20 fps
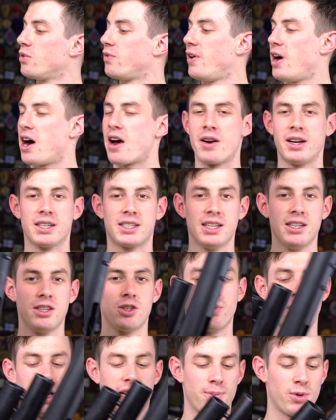far I didn't
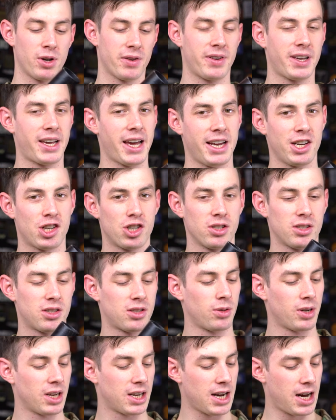do any modifications
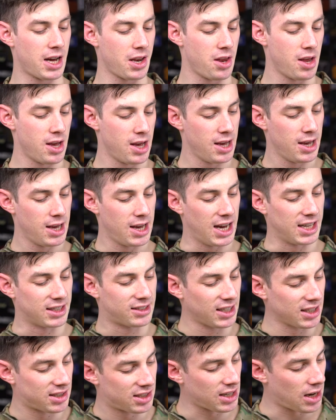to the gun. I
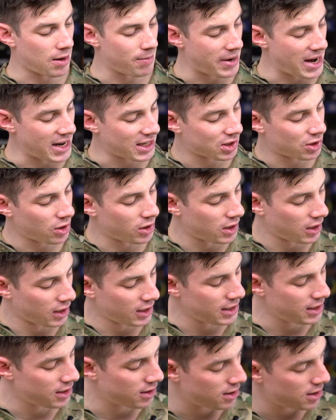did some
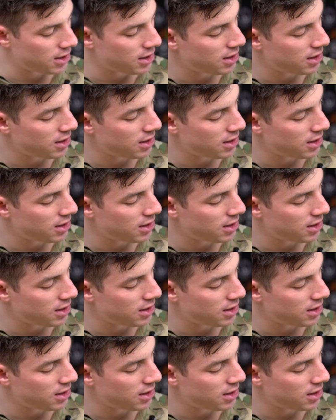externally.